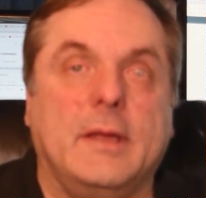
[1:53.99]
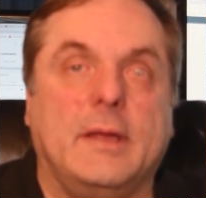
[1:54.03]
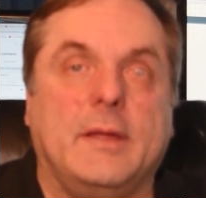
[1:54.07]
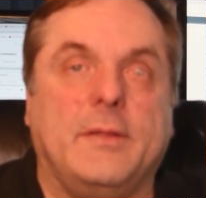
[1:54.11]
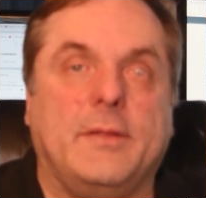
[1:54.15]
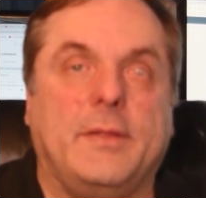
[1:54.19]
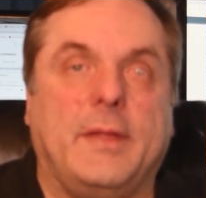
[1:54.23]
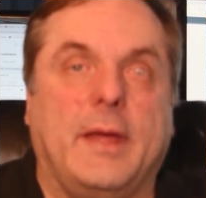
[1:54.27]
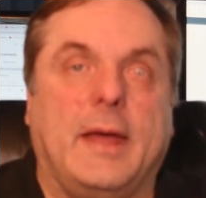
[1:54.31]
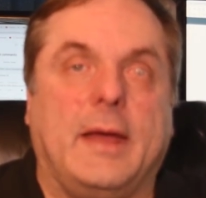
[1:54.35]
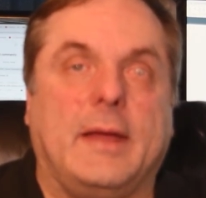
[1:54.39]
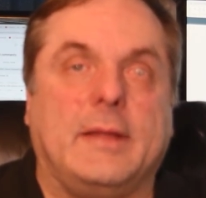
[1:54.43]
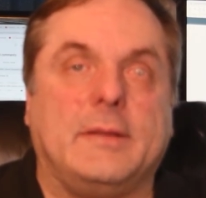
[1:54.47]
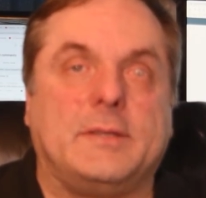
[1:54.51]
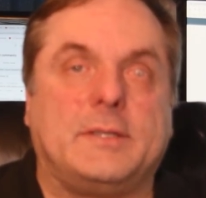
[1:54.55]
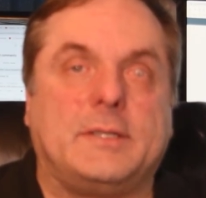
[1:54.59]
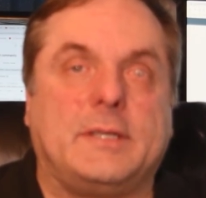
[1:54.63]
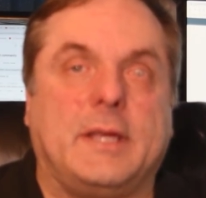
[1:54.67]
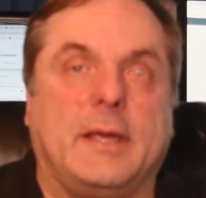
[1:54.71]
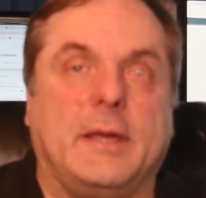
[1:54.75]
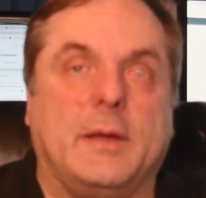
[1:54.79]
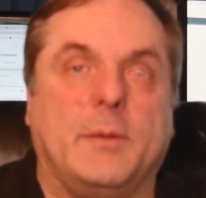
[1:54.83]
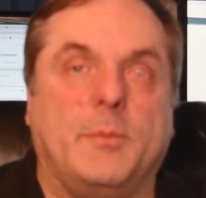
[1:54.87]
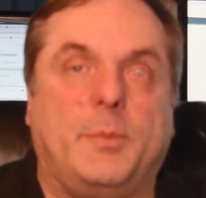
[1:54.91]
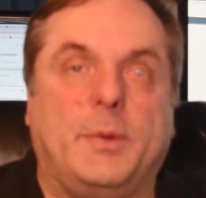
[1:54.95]
than,
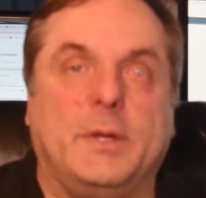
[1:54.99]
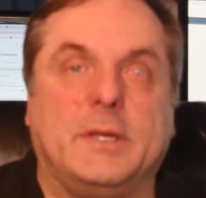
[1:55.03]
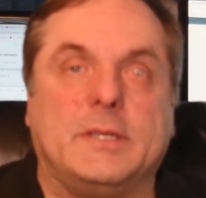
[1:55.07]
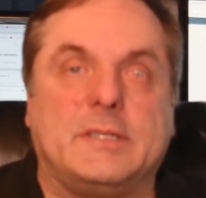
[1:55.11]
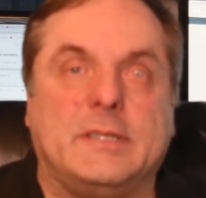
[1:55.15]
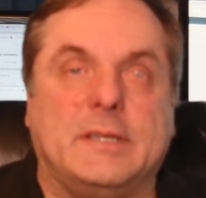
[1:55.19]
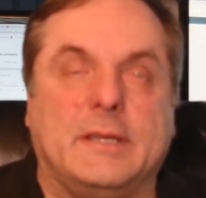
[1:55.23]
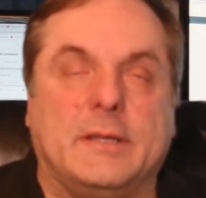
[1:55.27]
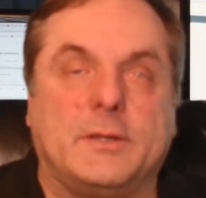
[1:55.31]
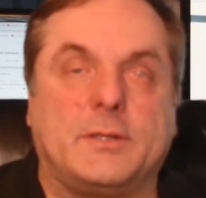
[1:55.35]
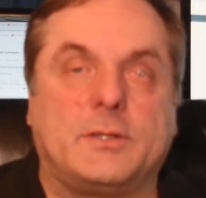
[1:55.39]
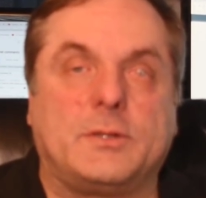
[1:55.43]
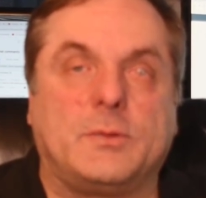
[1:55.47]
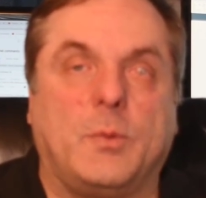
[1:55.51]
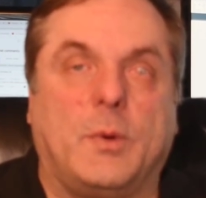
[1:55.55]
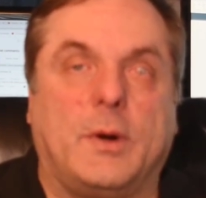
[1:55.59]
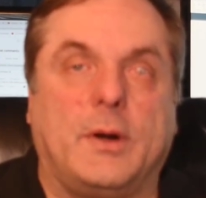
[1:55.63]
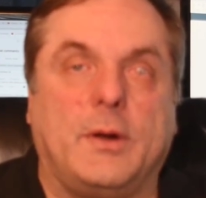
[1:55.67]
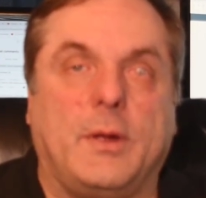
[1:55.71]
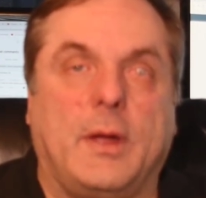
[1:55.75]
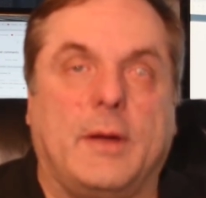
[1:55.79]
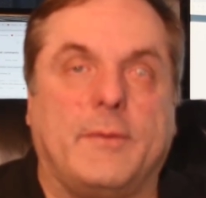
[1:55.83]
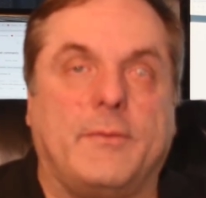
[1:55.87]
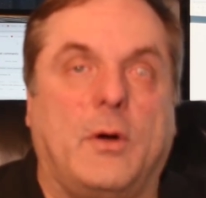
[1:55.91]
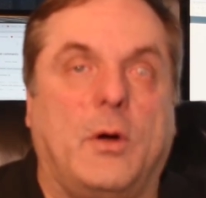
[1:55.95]
say, a business where
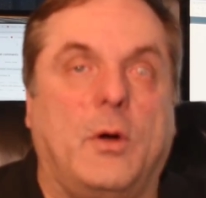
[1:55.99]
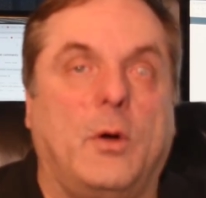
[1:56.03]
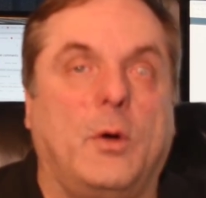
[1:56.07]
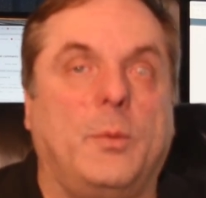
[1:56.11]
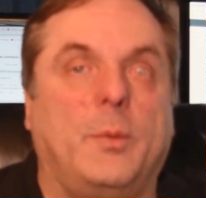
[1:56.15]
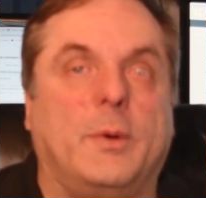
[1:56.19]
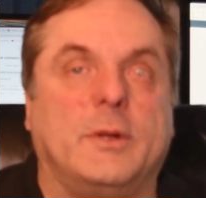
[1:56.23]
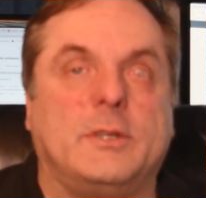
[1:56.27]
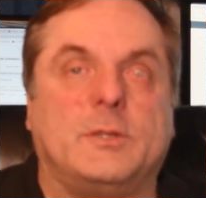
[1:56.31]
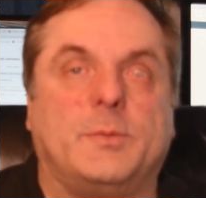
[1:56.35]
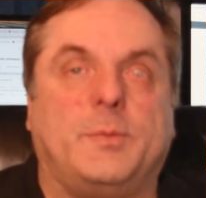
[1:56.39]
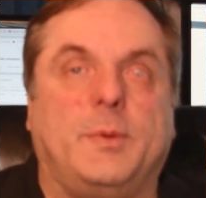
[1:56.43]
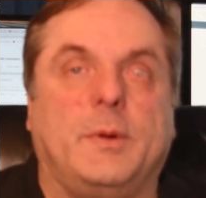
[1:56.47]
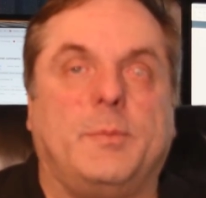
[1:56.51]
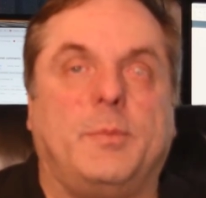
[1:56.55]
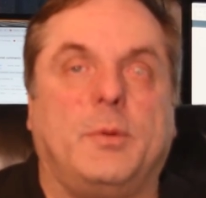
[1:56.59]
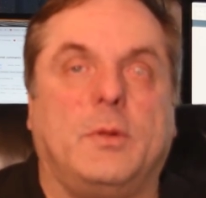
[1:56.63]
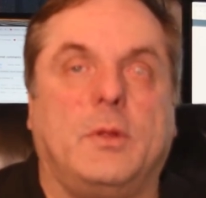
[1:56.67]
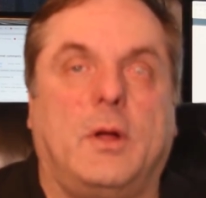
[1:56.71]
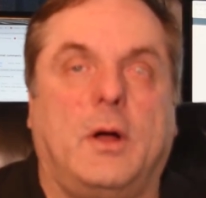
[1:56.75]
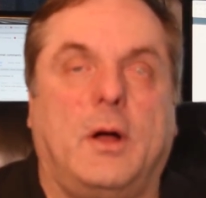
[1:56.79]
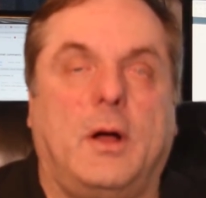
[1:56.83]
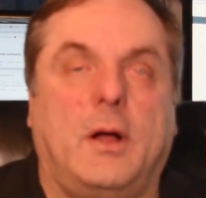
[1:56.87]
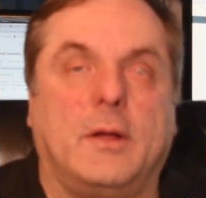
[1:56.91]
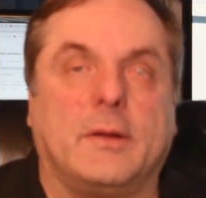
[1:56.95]
you have a whole bunch of
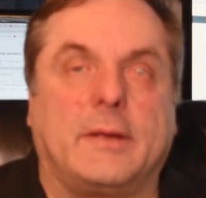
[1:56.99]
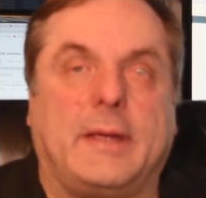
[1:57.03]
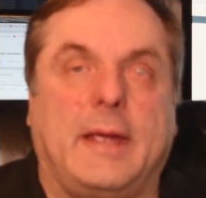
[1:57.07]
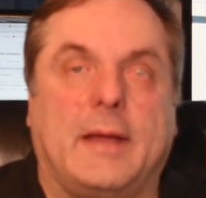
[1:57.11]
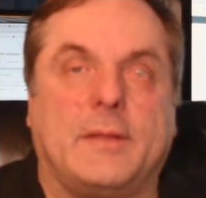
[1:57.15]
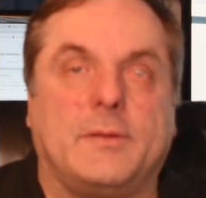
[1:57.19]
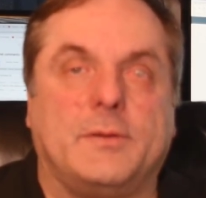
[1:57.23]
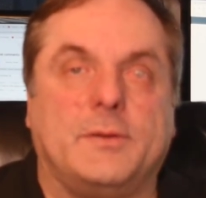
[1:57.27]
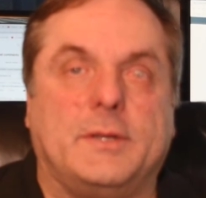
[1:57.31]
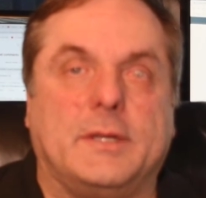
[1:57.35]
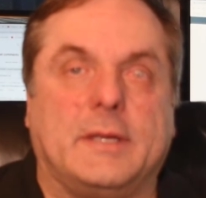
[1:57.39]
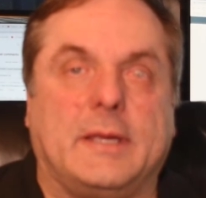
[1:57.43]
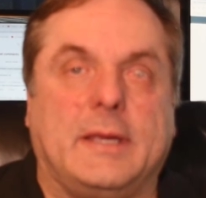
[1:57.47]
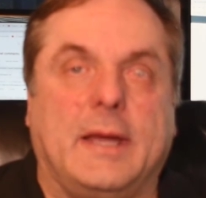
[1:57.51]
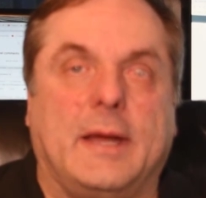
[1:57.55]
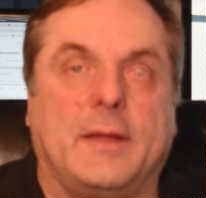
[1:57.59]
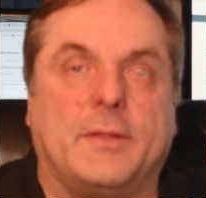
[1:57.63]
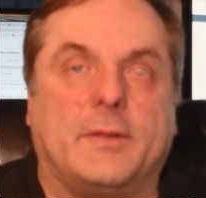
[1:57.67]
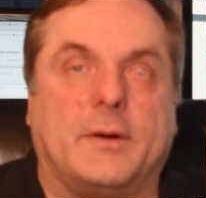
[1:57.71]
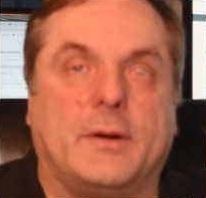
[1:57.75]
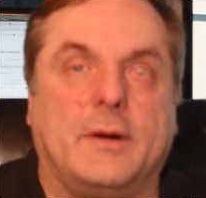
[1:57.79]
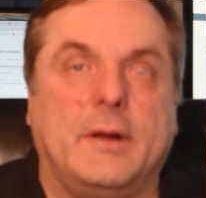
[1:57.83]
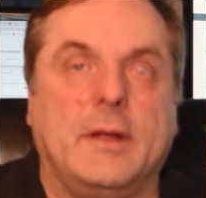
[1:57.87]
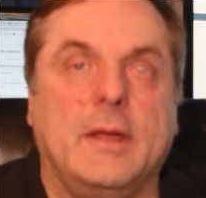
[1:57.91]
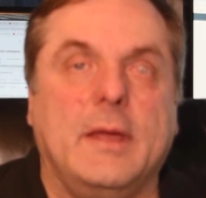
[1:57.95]
people all gathered
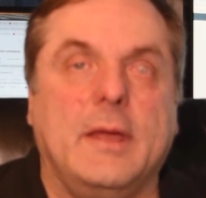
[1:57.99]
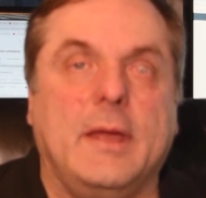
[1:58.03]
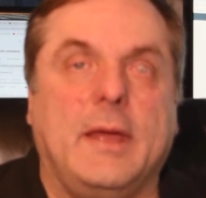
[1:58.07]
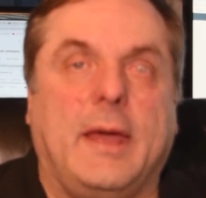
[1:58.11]
together